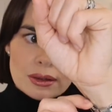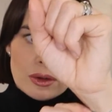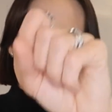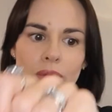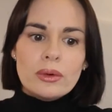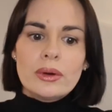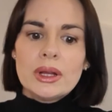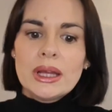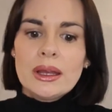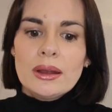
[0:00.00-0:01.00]
or
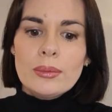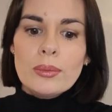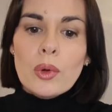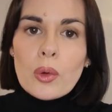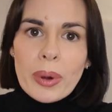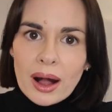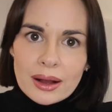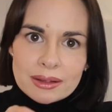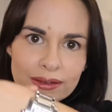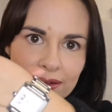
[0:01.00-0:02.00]
more
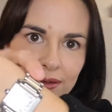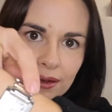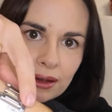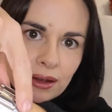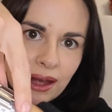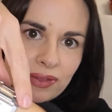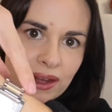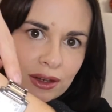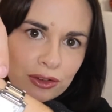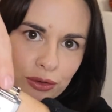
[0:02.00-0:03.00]
parts at the
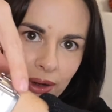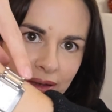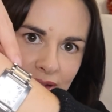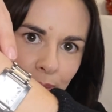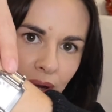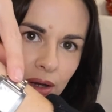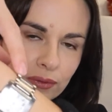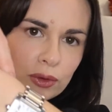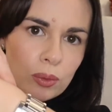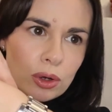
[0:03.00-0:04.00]
integrated part of
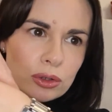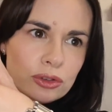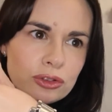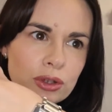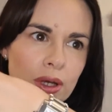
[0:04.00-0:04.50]
the watch,